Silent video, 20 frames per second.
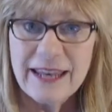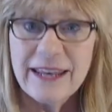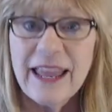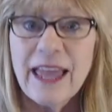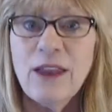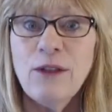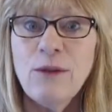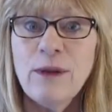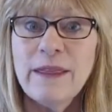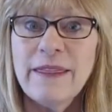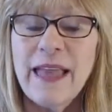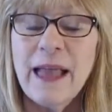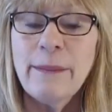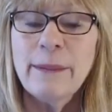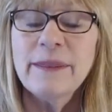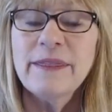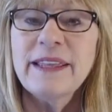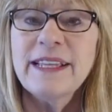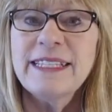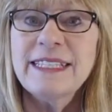Not only that,
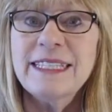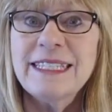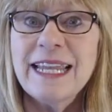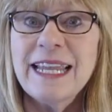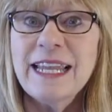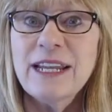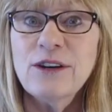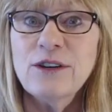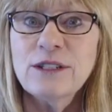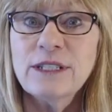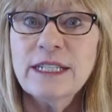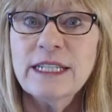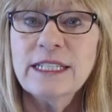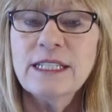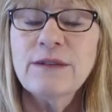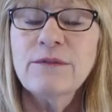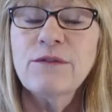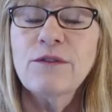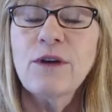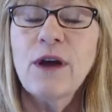but they stay in our
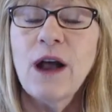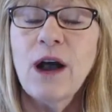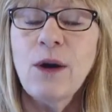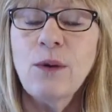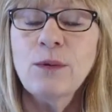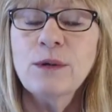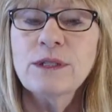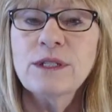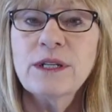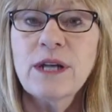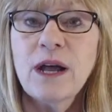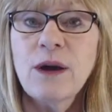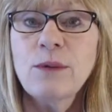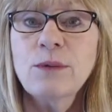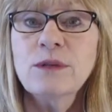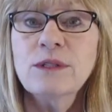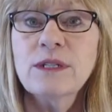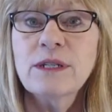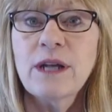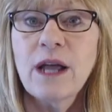system for hours and
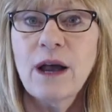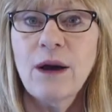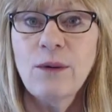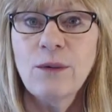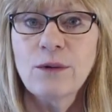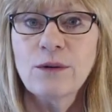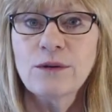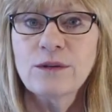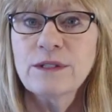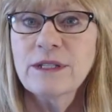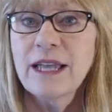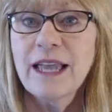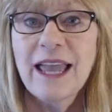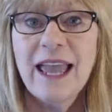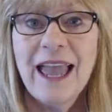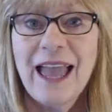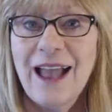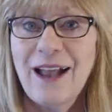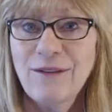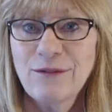hours and hours
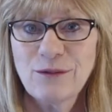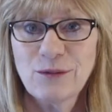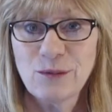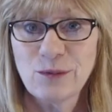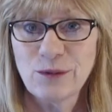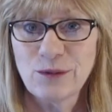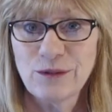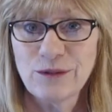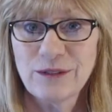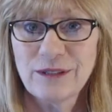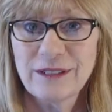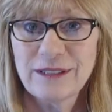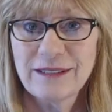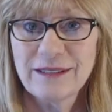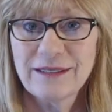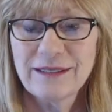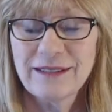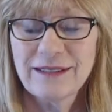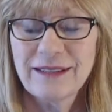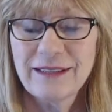afterwards.
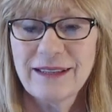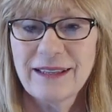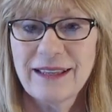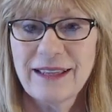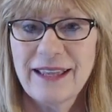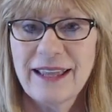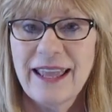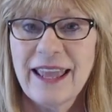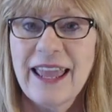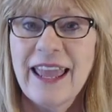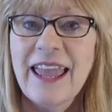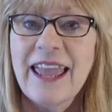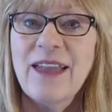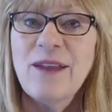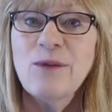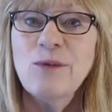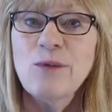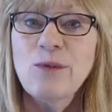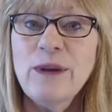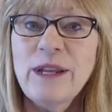
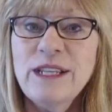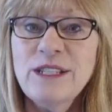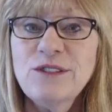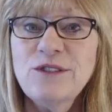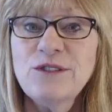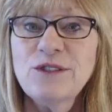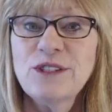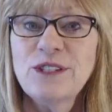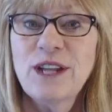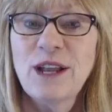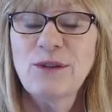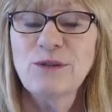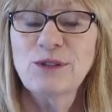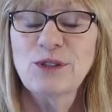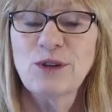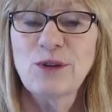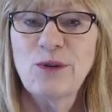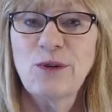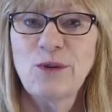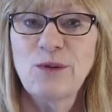Research now
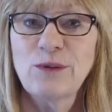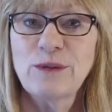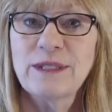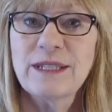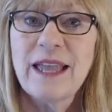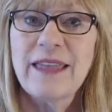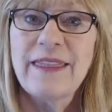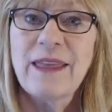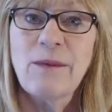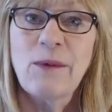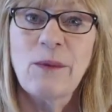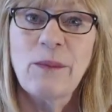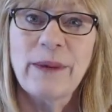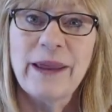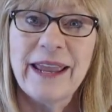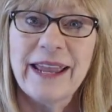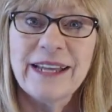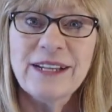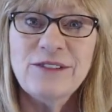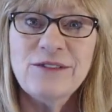shows that when
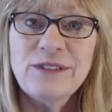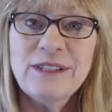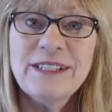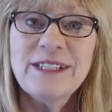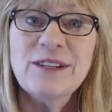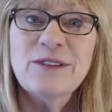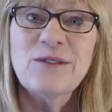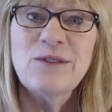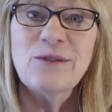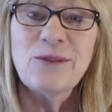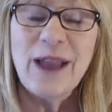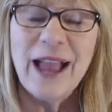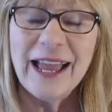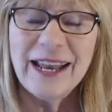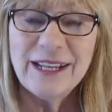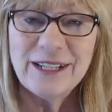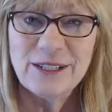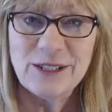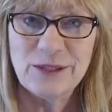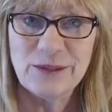we enter into
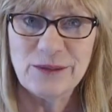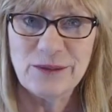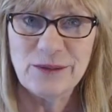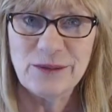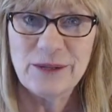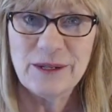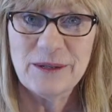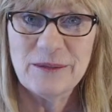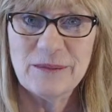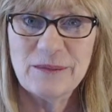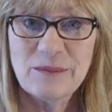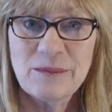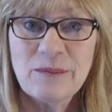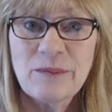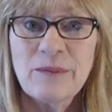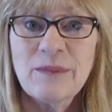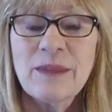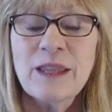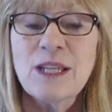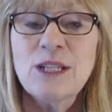gratitude,
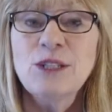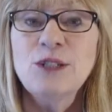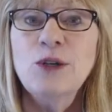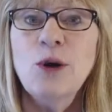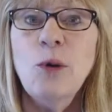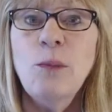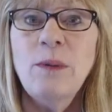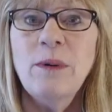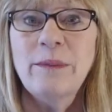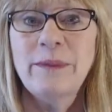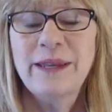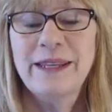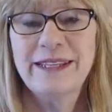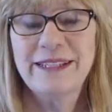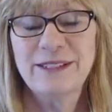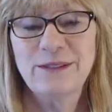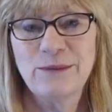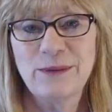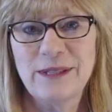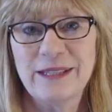
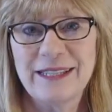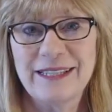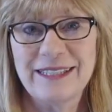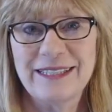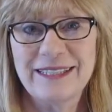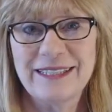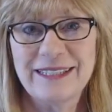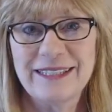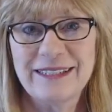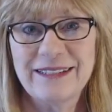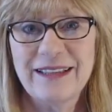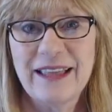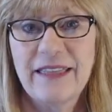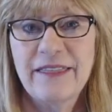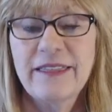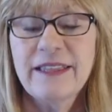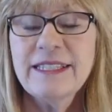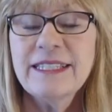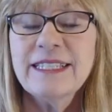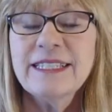dopamine is released.
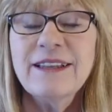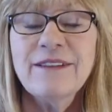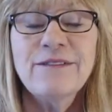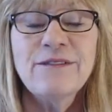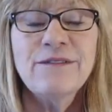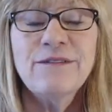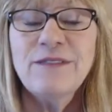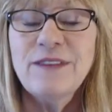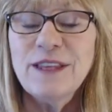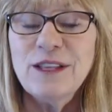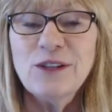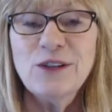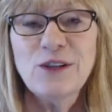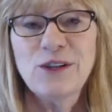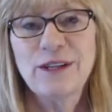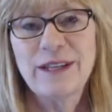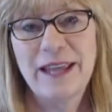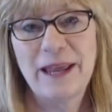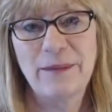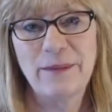This is a
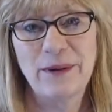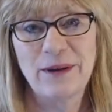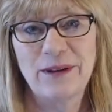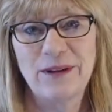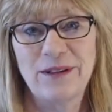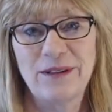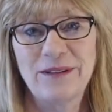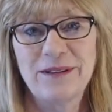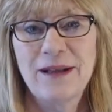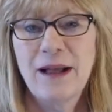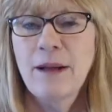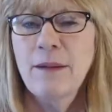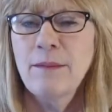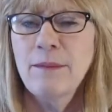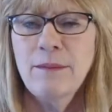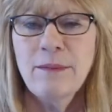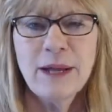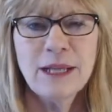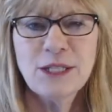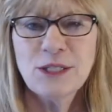feel-good chemical,
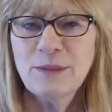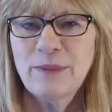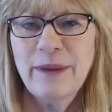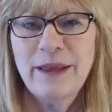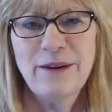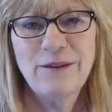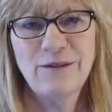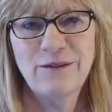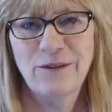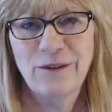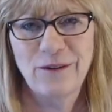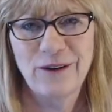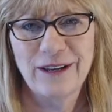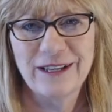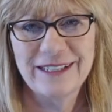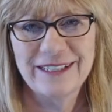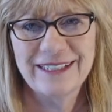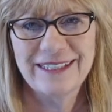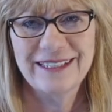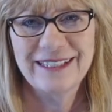much better for
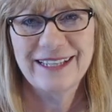us.